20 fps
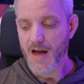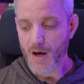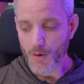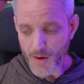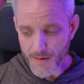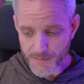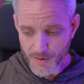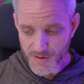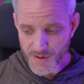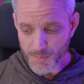
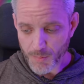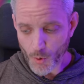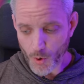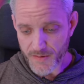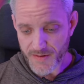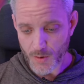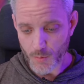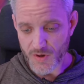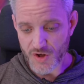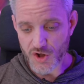However, the
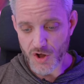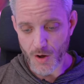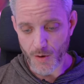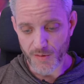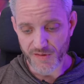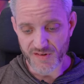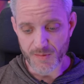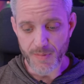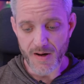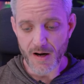board that we
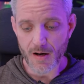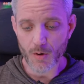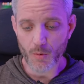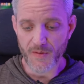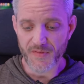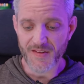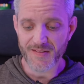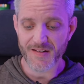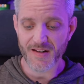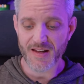chose to pair it
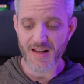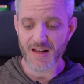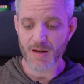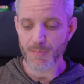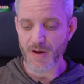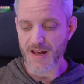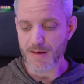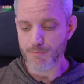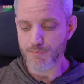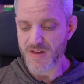with is a
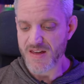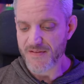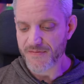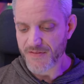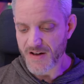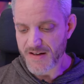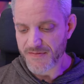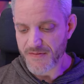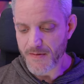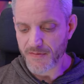Gigabyte
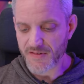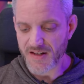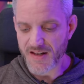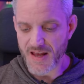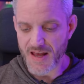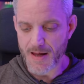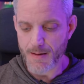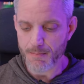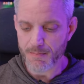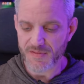
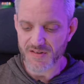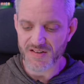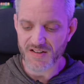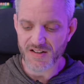B550M